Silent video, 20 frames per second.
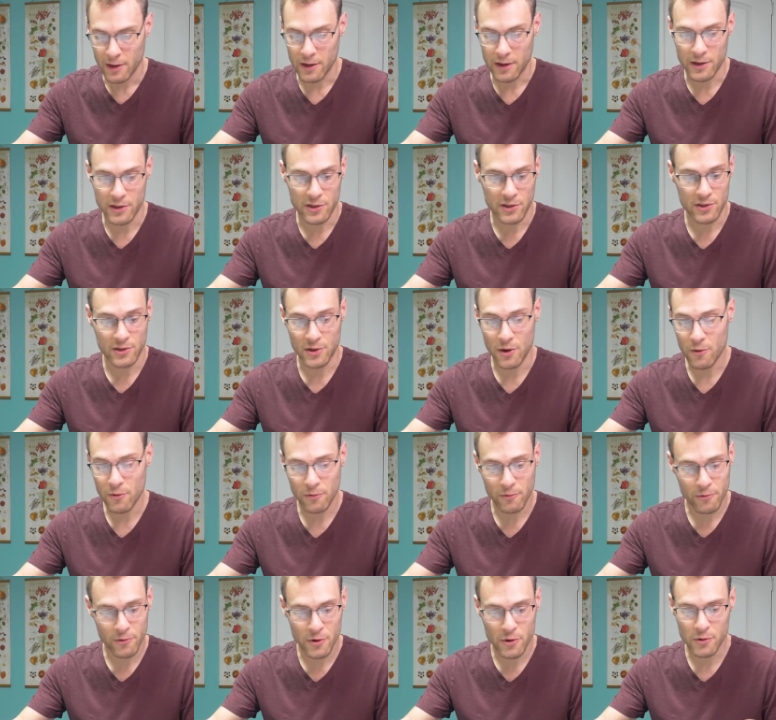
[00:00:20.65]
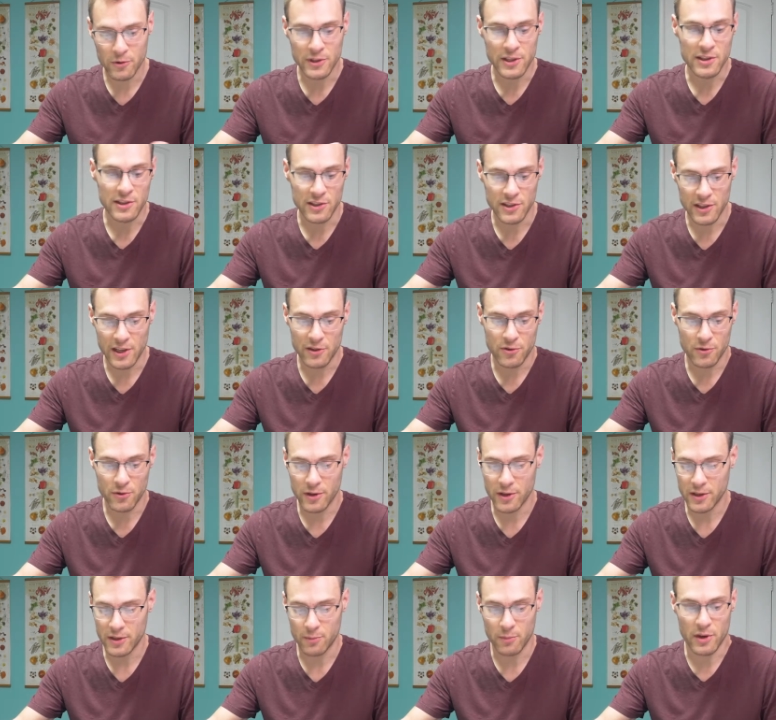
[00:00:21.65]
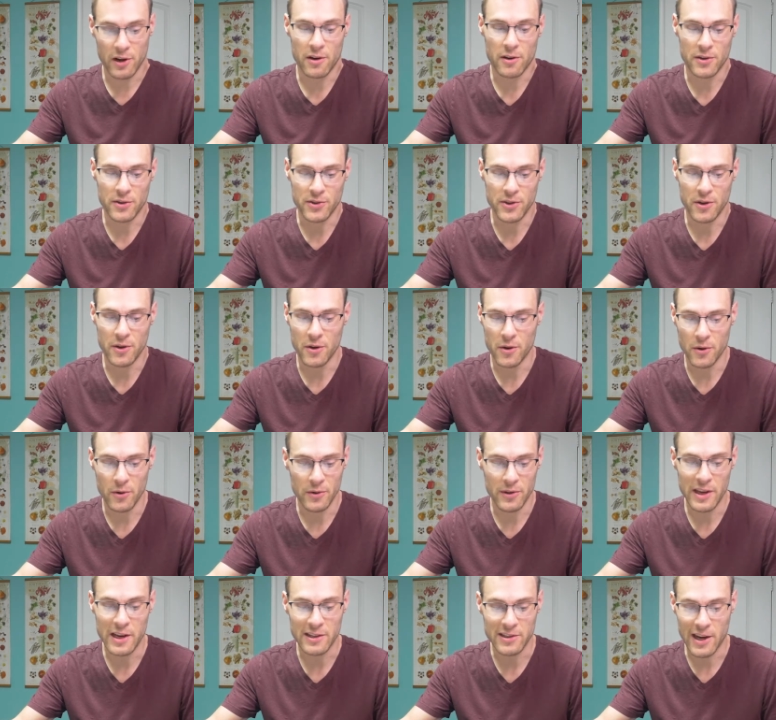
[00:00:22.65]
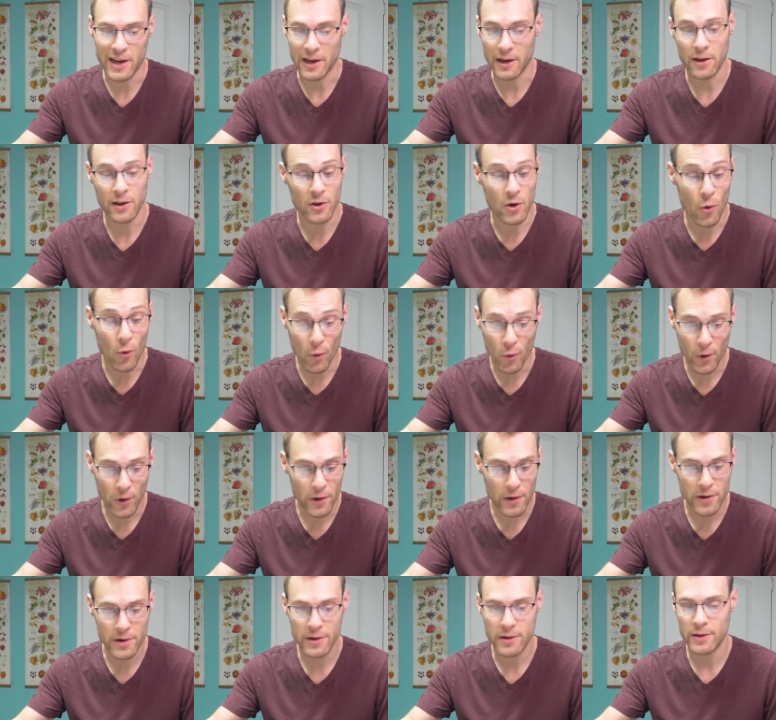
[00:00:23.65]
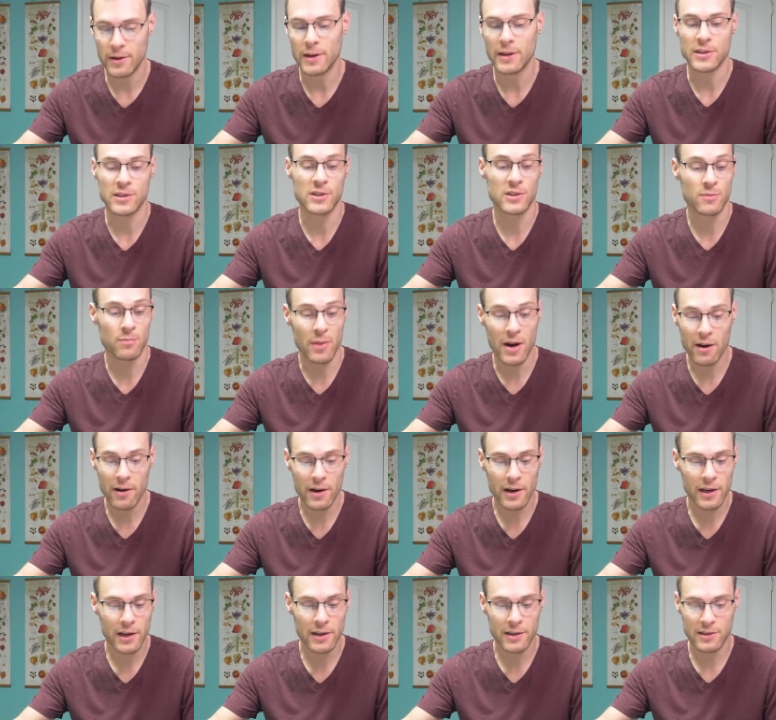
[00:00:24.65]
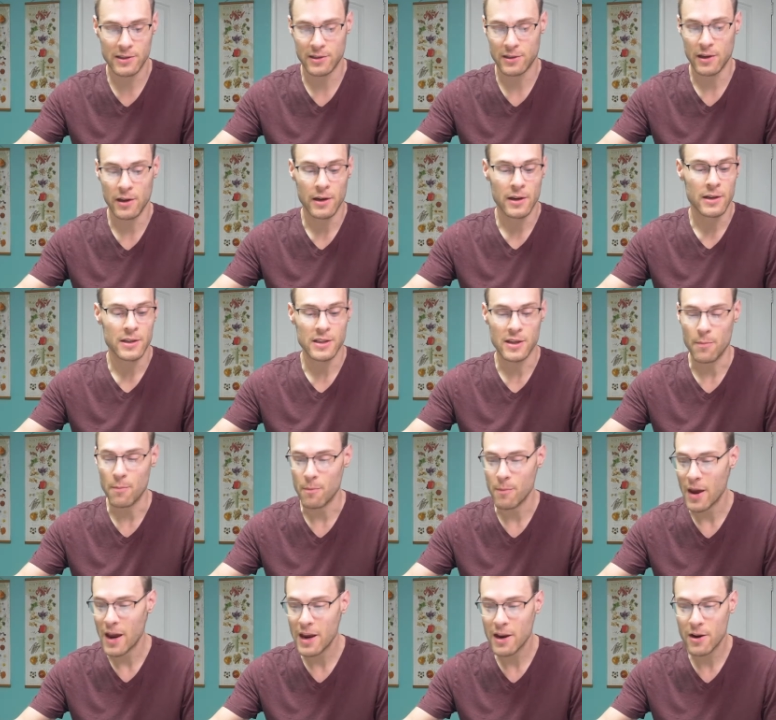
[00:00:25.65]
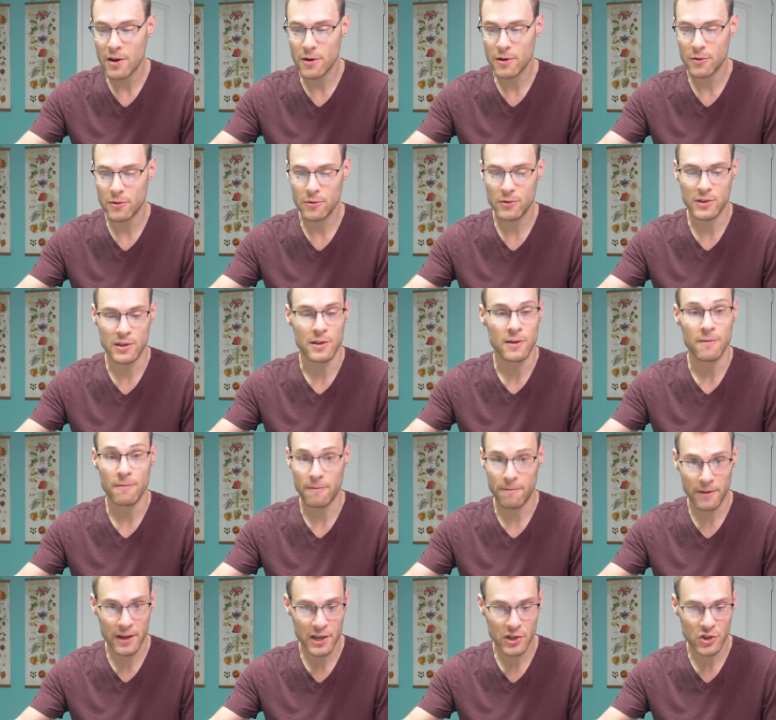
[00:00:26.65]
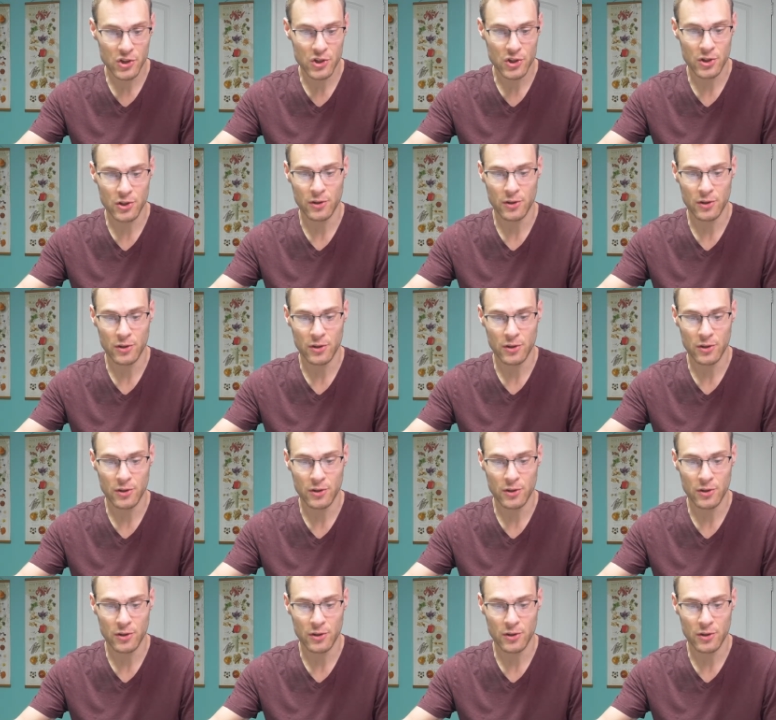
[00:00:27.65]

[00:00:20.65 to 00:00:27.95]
stone fruits and citrus, but also things like corn, asparagus, tomatoes, fish,